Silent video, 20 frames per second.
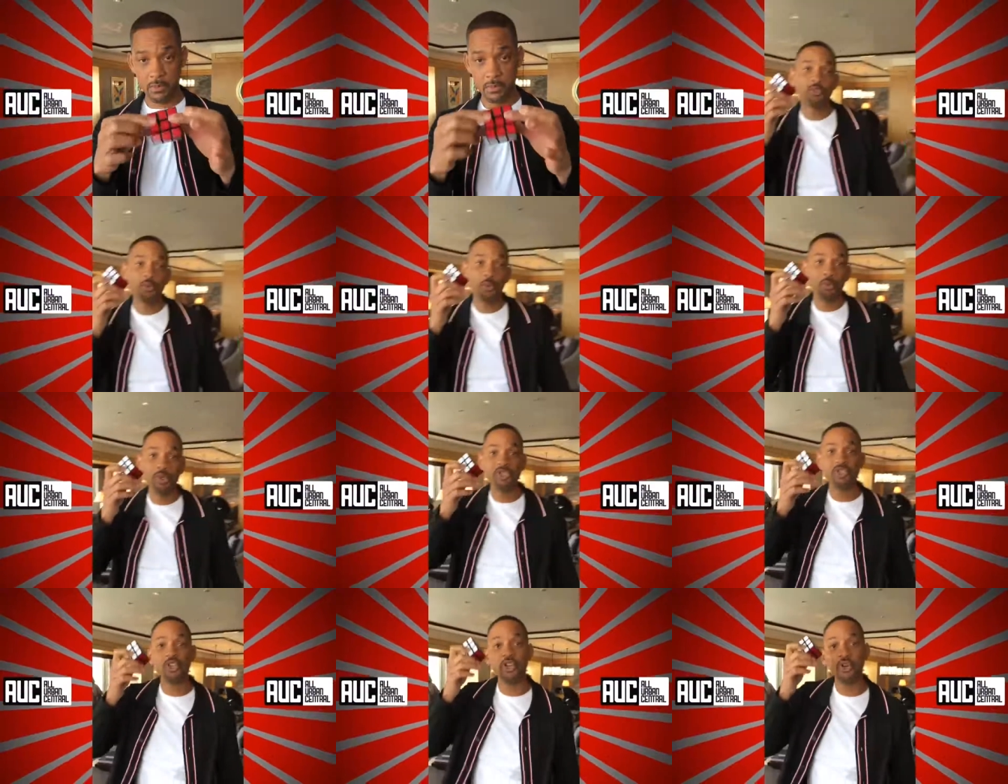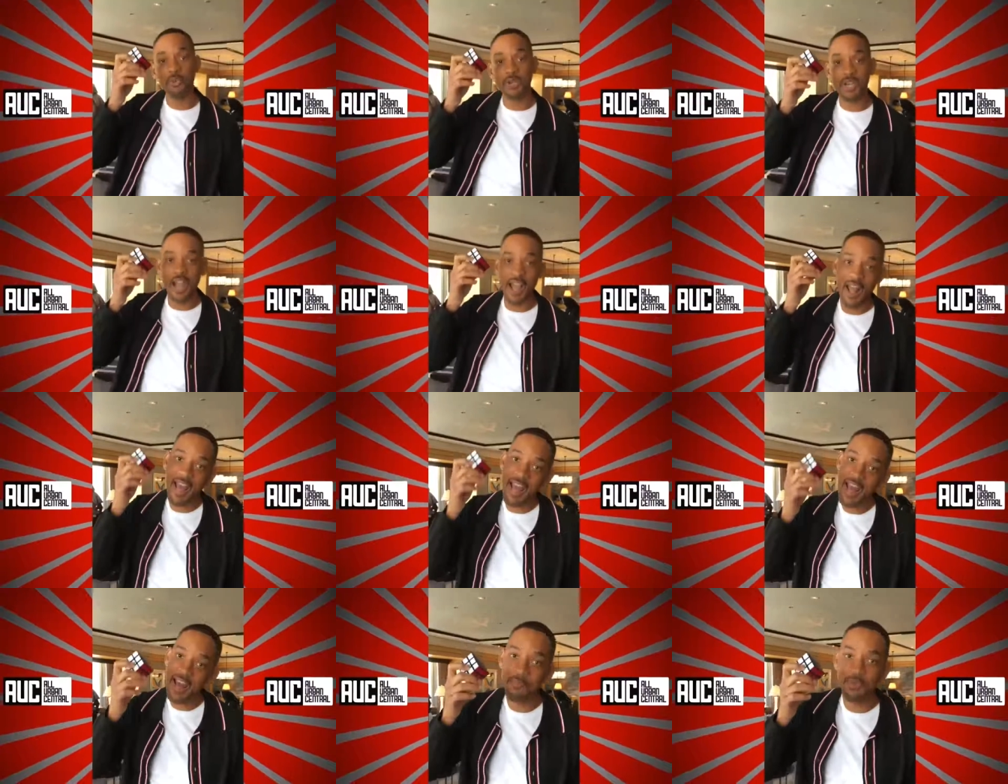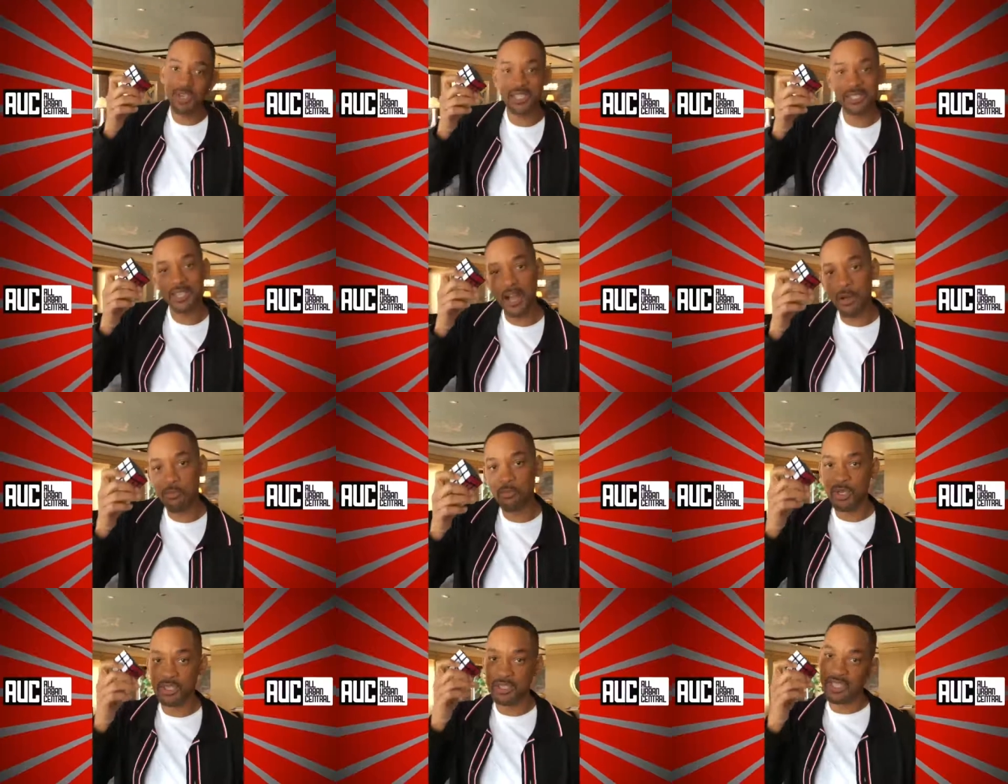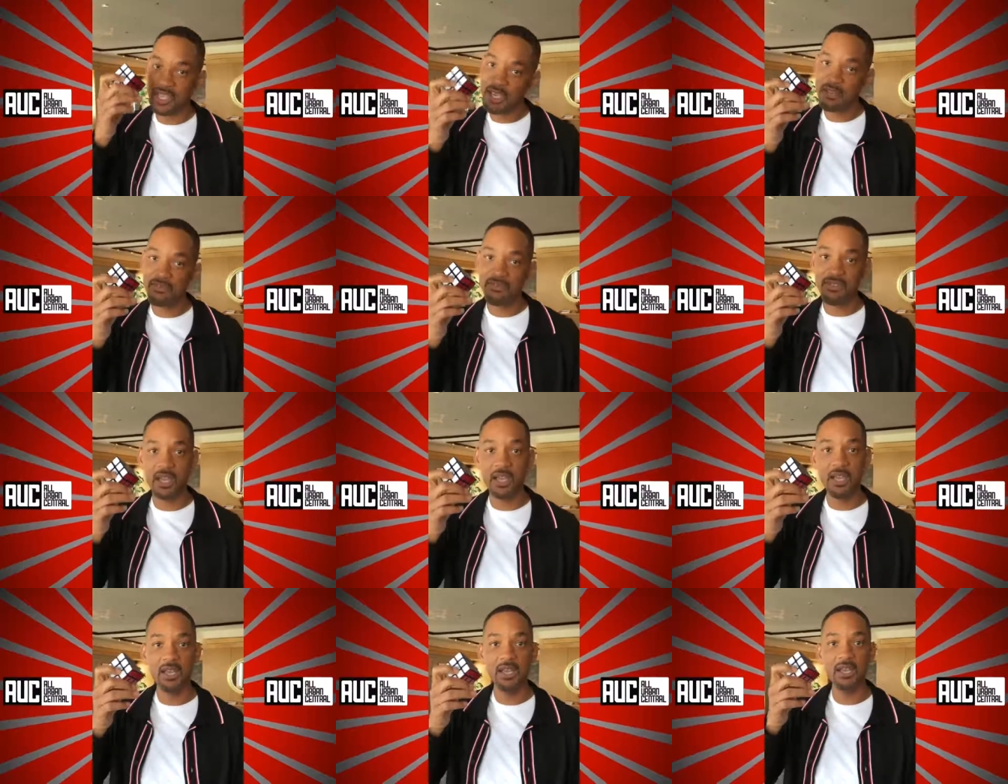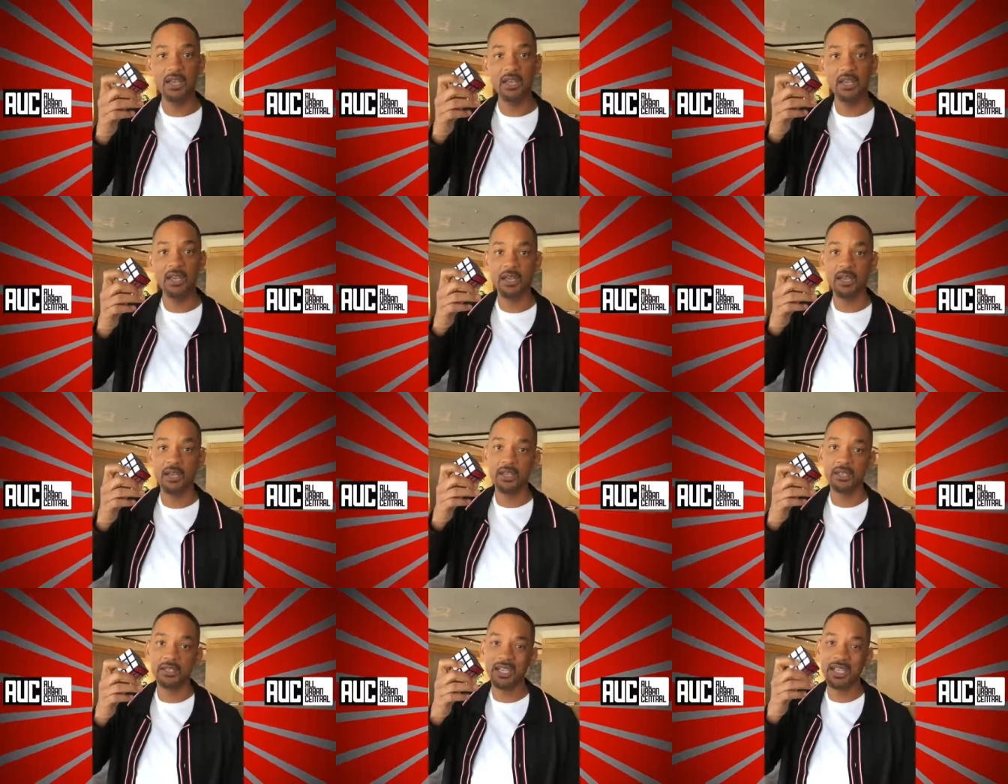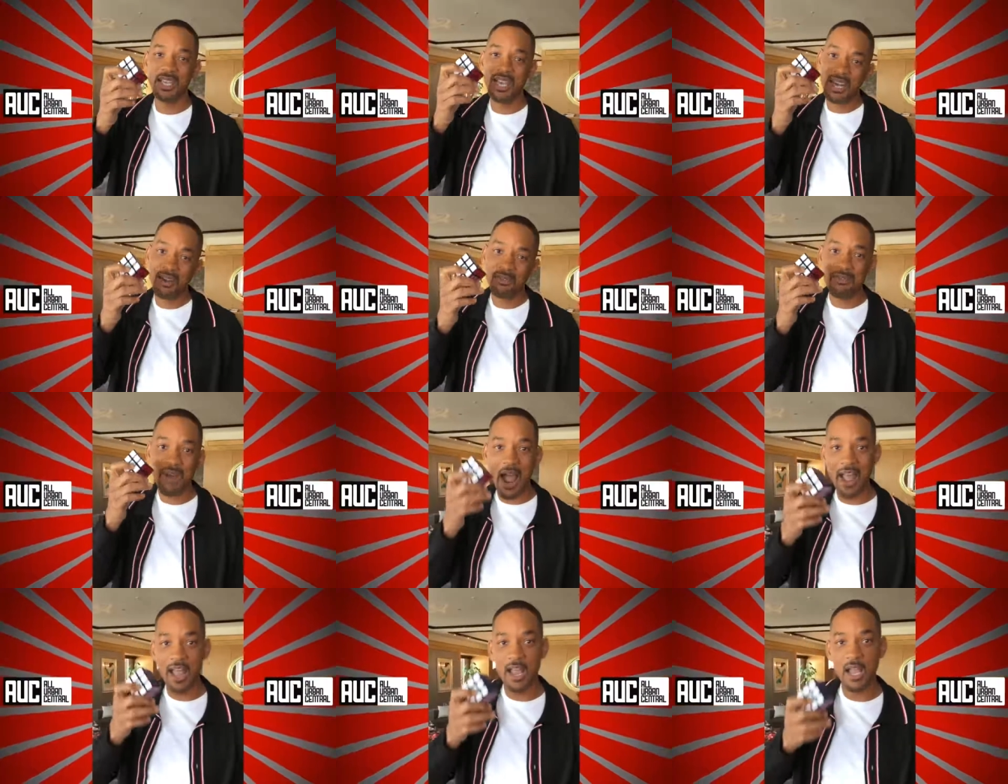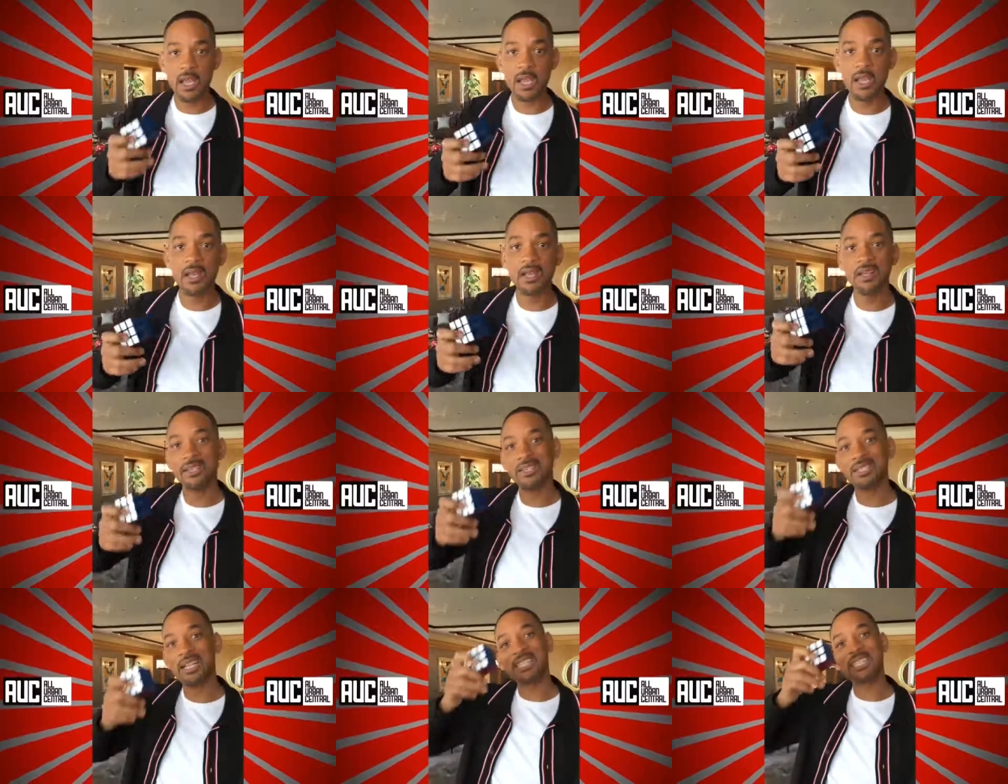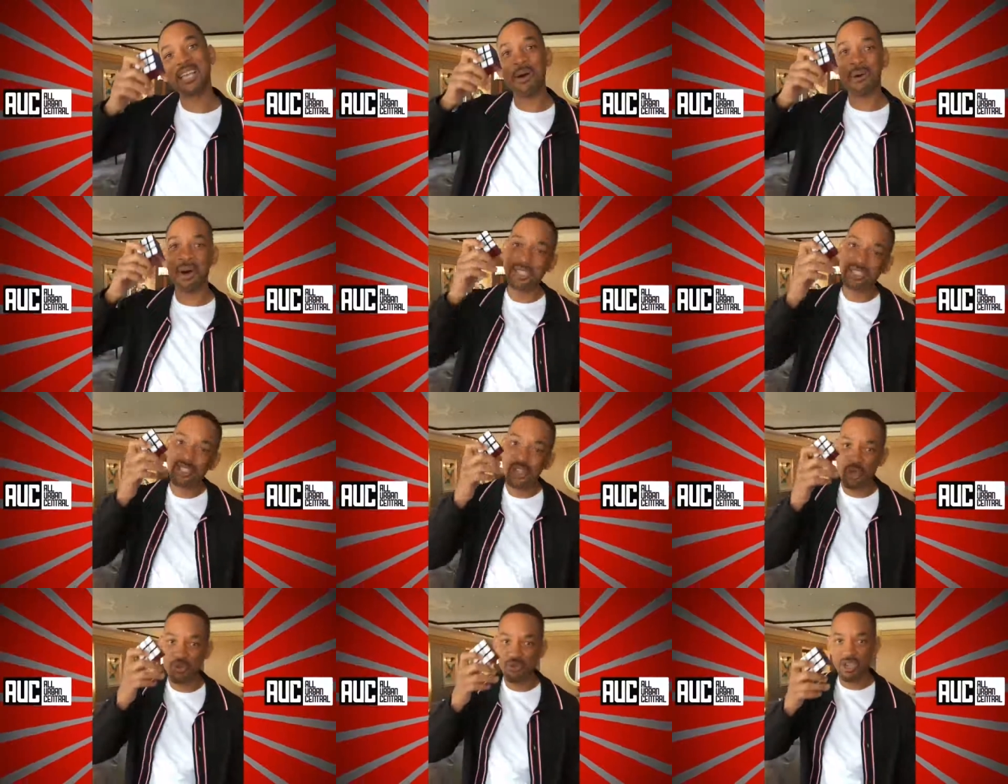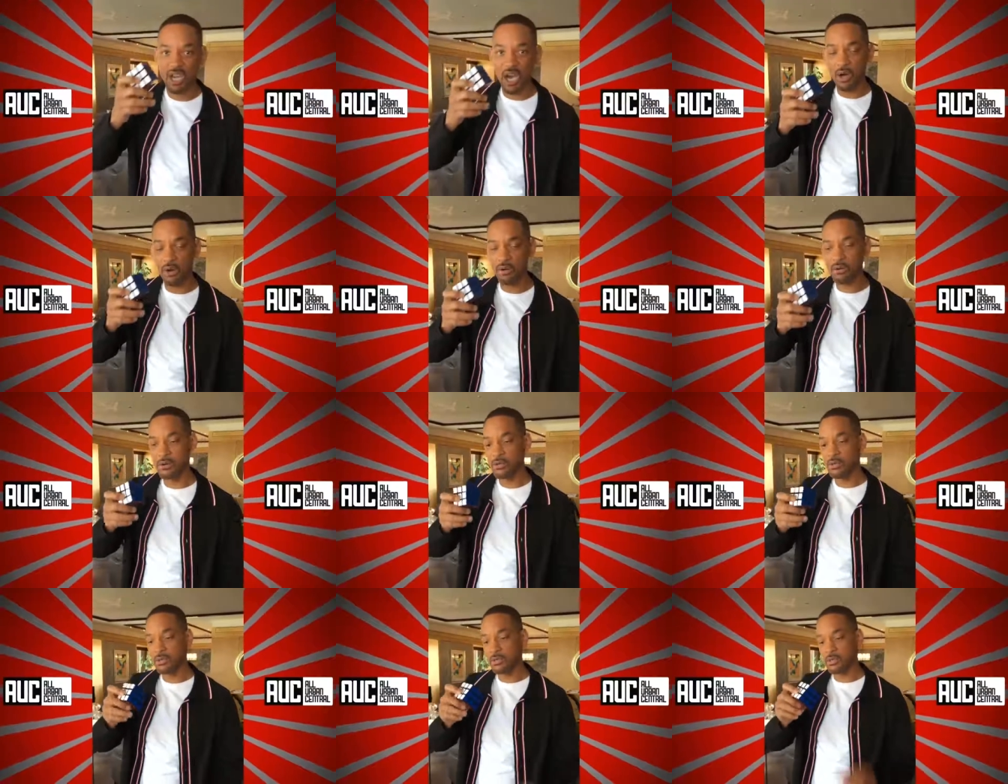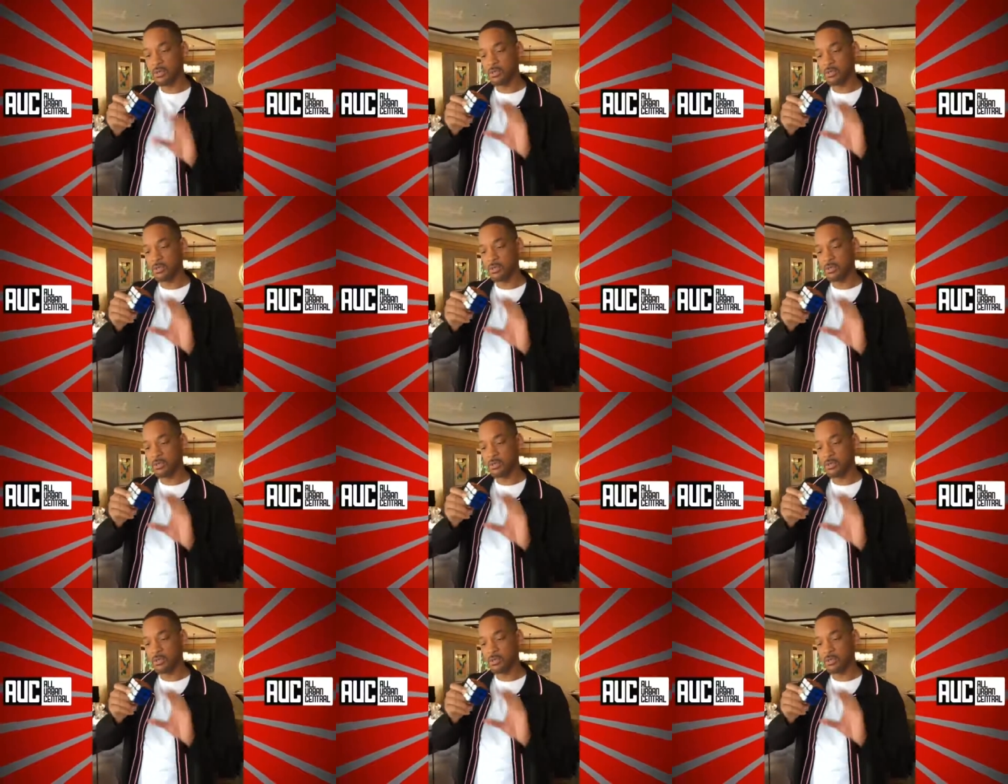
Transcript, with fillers: That's what we do when they hand me something on TV to get it right. That's how I do, yo.